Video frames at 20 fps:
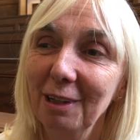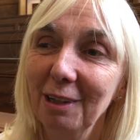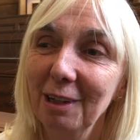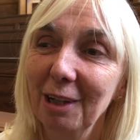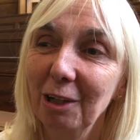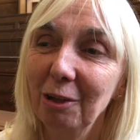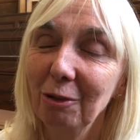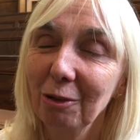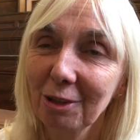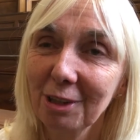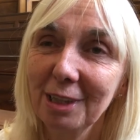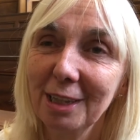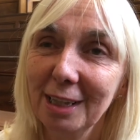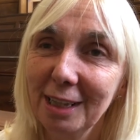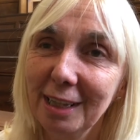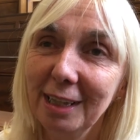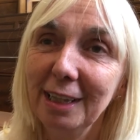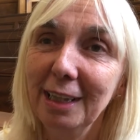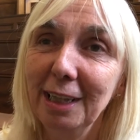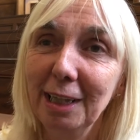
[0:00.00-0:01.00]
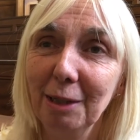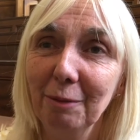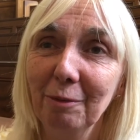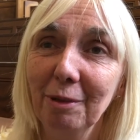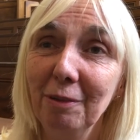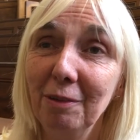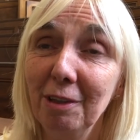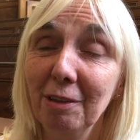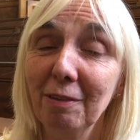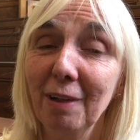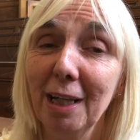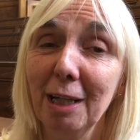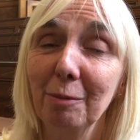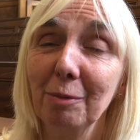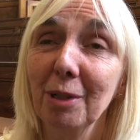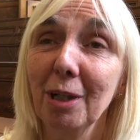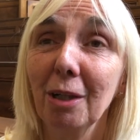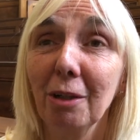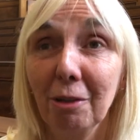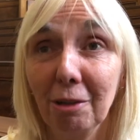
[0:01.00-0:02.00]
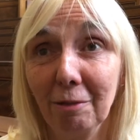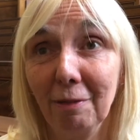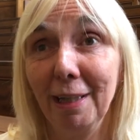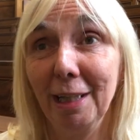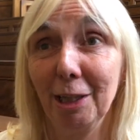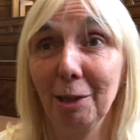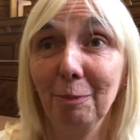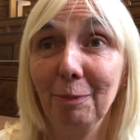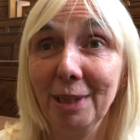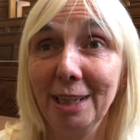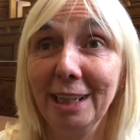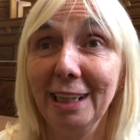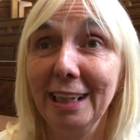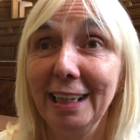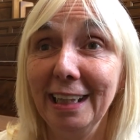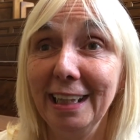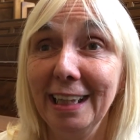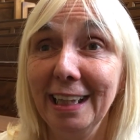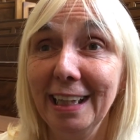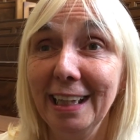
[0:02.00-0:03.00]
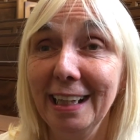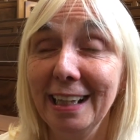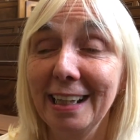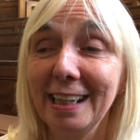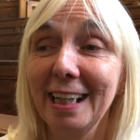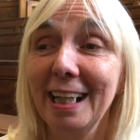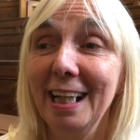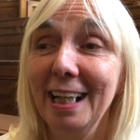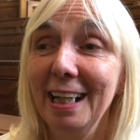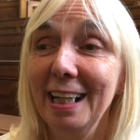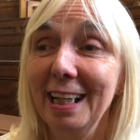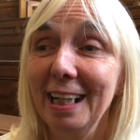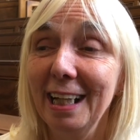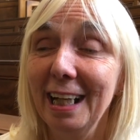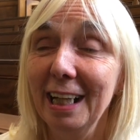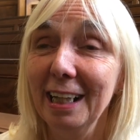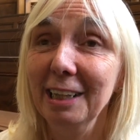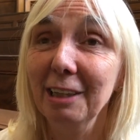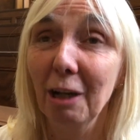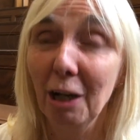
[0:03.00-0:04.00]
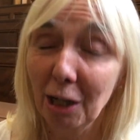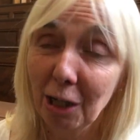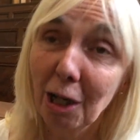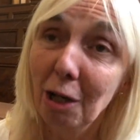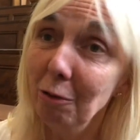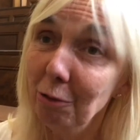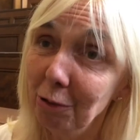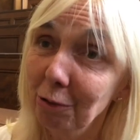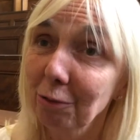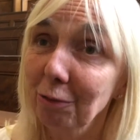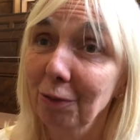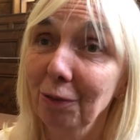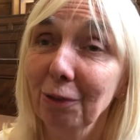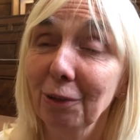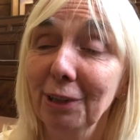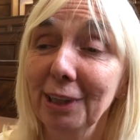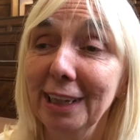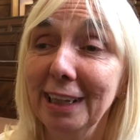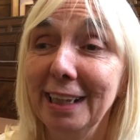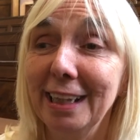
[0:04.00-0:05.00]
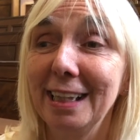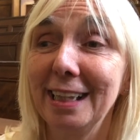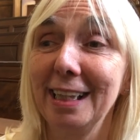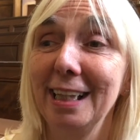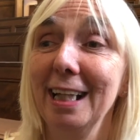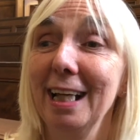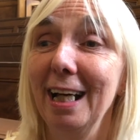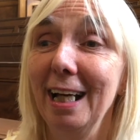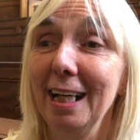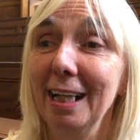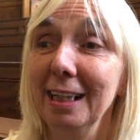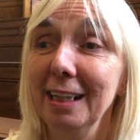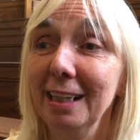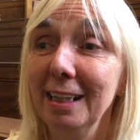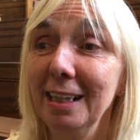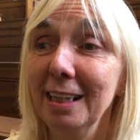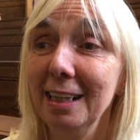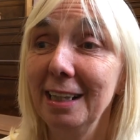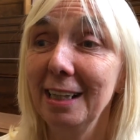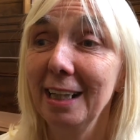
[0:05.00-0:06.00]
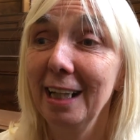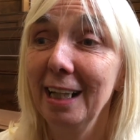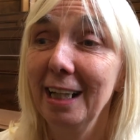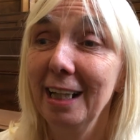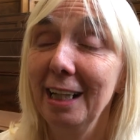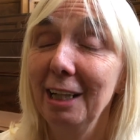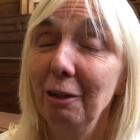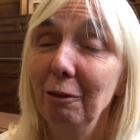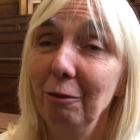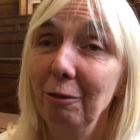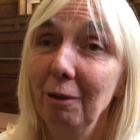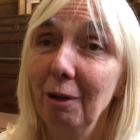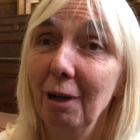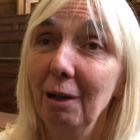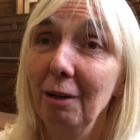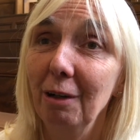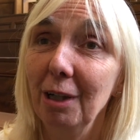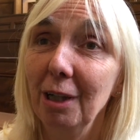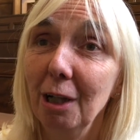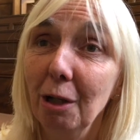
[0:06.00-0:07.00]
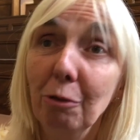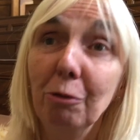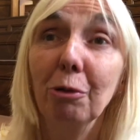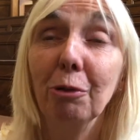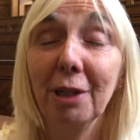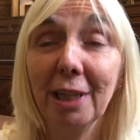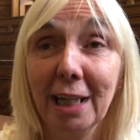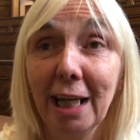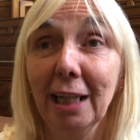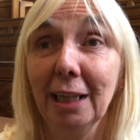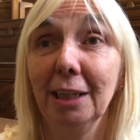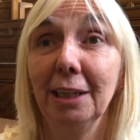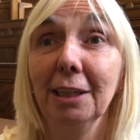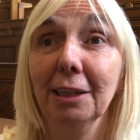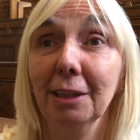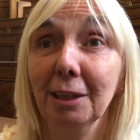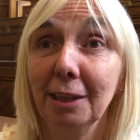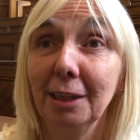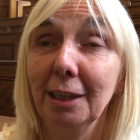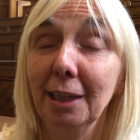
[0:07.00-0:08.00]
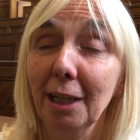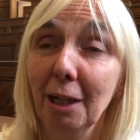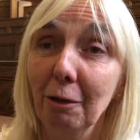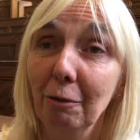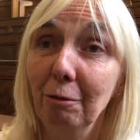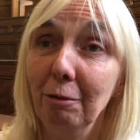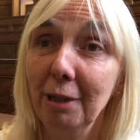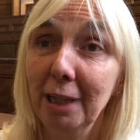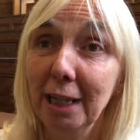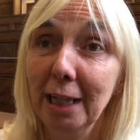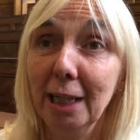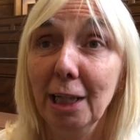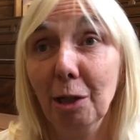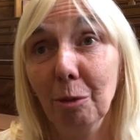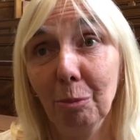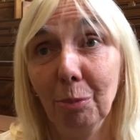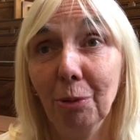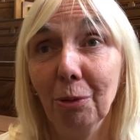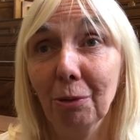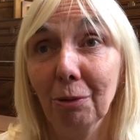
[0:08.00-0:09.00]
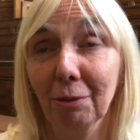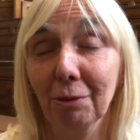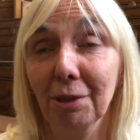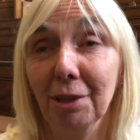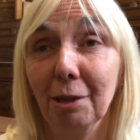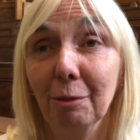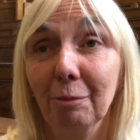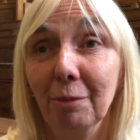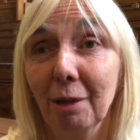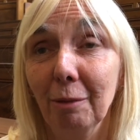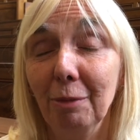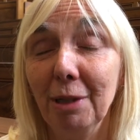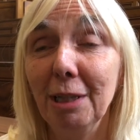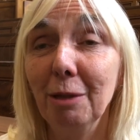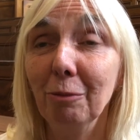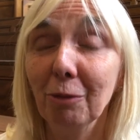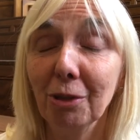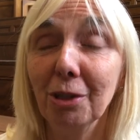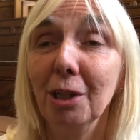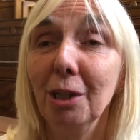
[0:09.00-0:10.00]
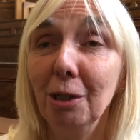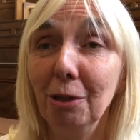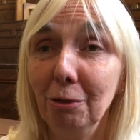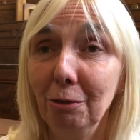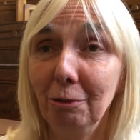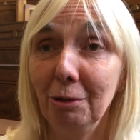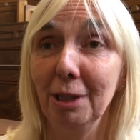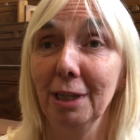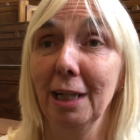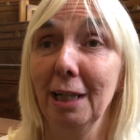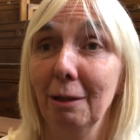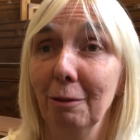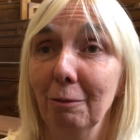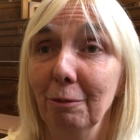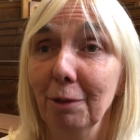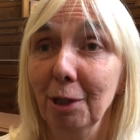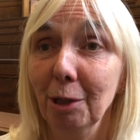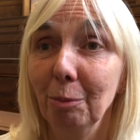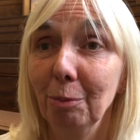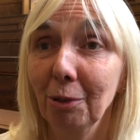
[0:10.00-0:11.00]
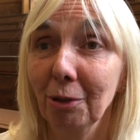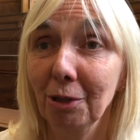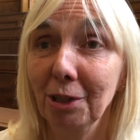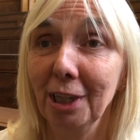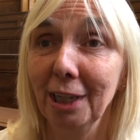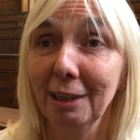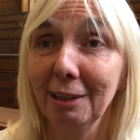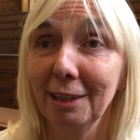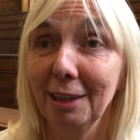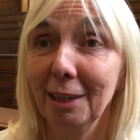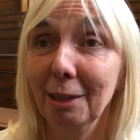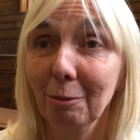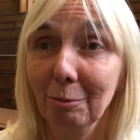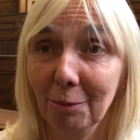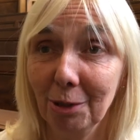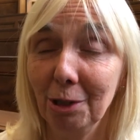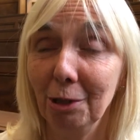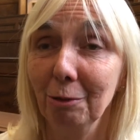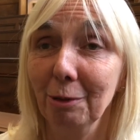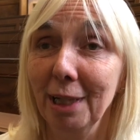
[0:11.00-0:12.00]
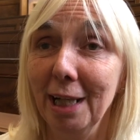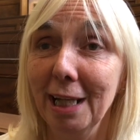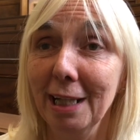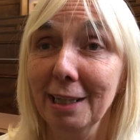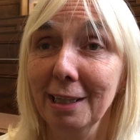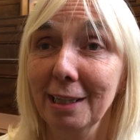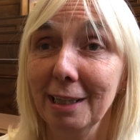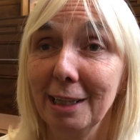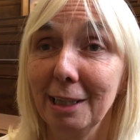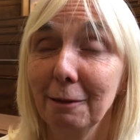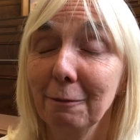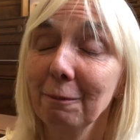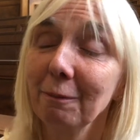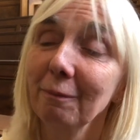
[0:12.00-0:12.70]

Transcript: across the team, we've developed a lot of expertise and a local voice and local connections that are really important. And we didn't want to lose that when the project comes to an end.